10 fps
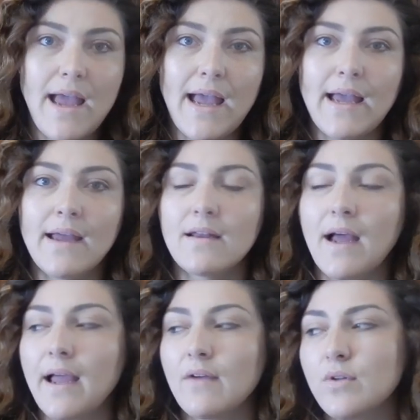And
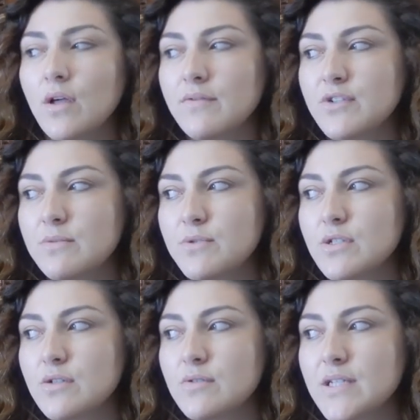I have a lot of
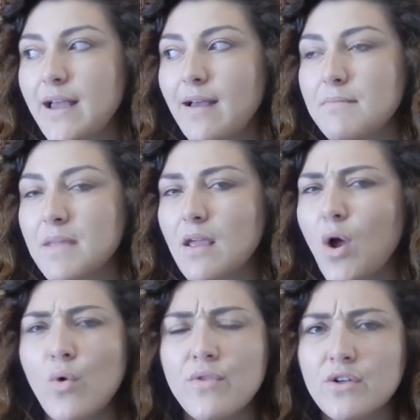Egyptians who tell me,
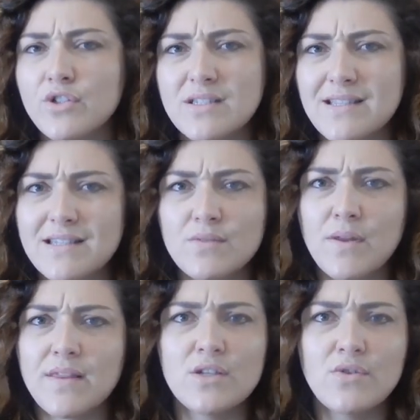oh, this is
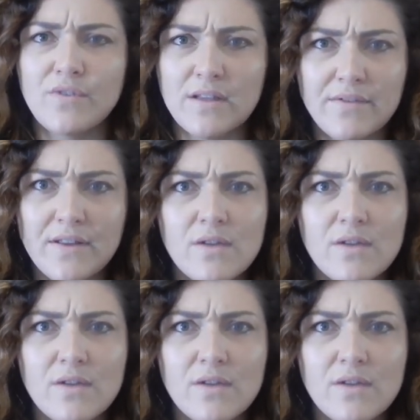what they do for a living.